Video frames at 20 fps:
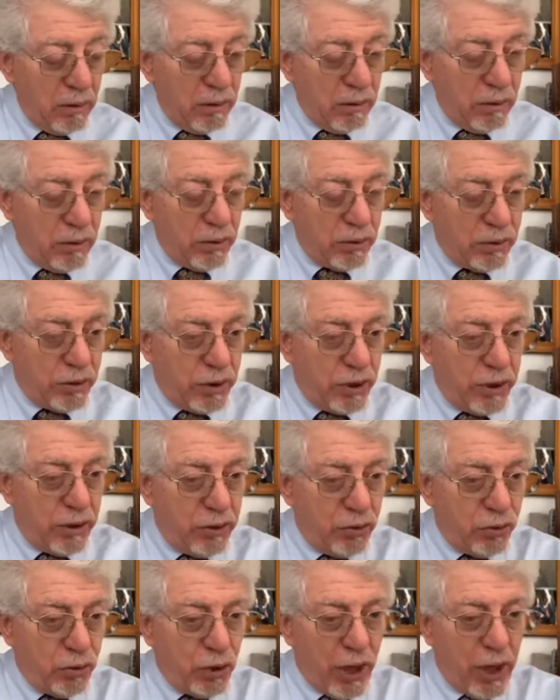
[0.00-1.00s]
The
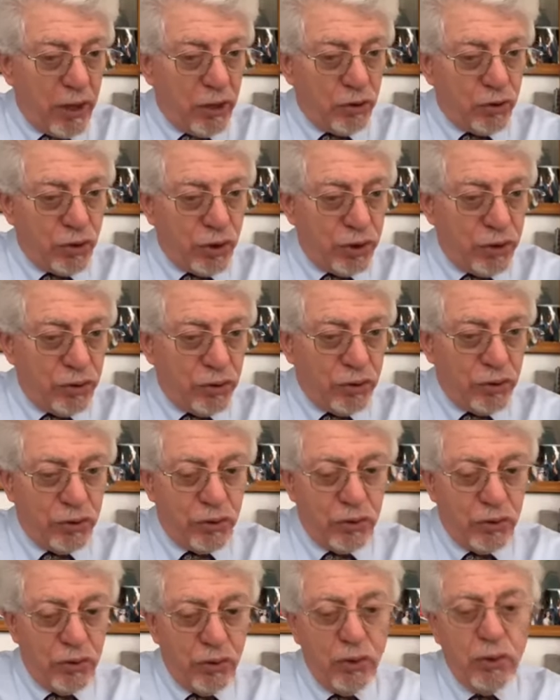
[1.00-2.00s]
scene changes.
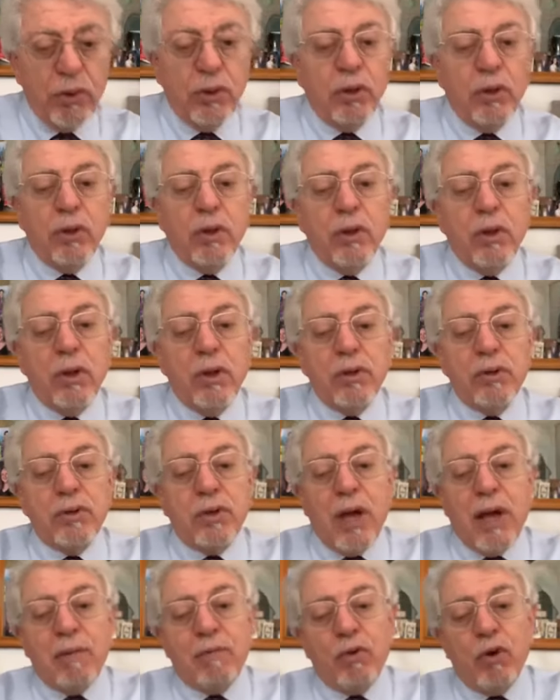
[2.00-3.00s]

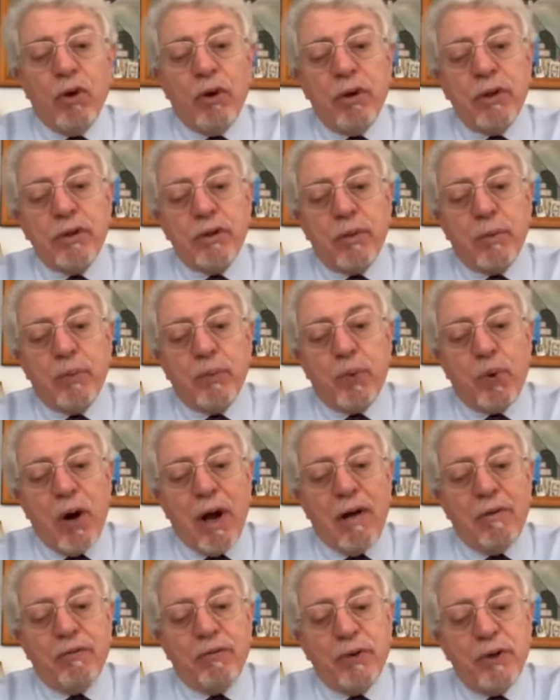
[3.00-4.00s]
Samuel is a
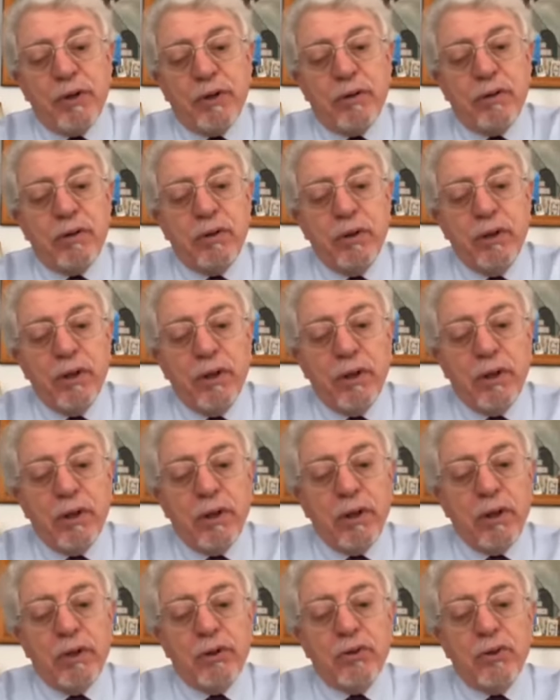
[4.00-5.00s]
prophet.
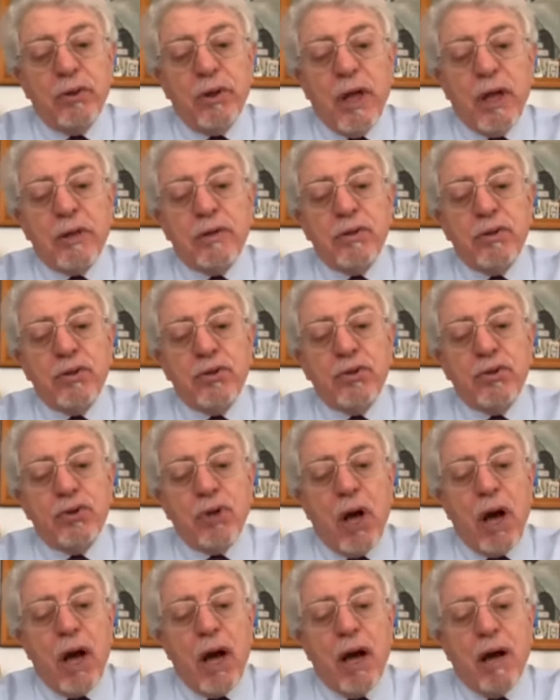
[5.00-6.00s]
That's his
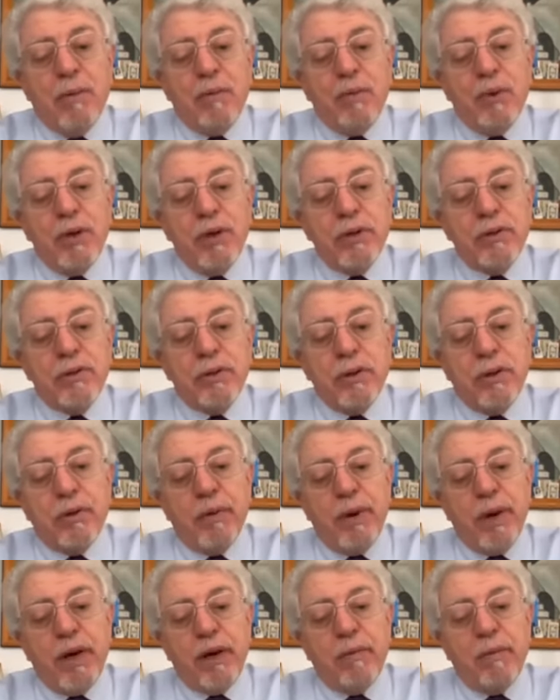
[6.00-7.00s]
job. He's in
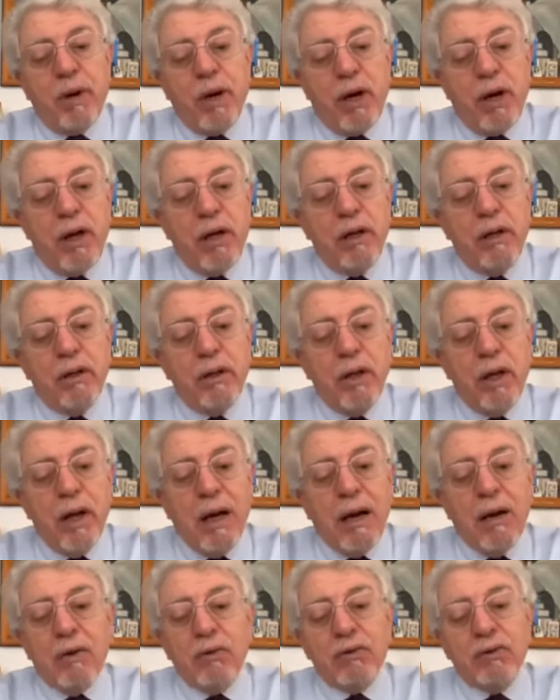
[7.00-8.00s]
Ramah,
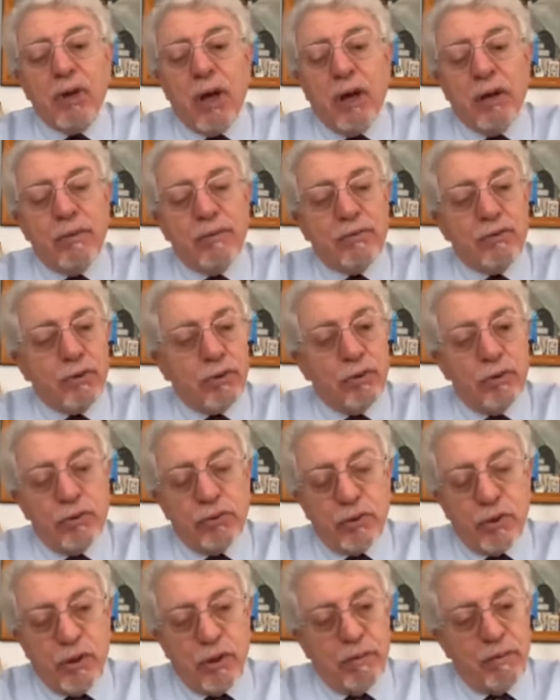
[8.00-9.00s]
outside of
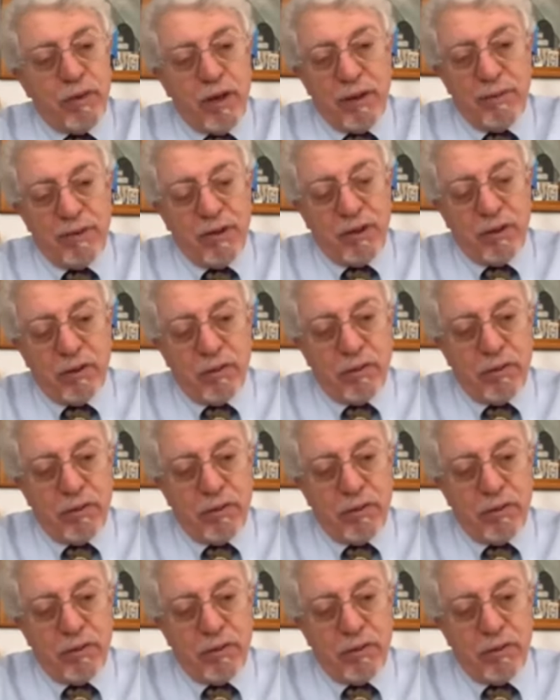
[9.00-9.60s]
Jerusalem, maybe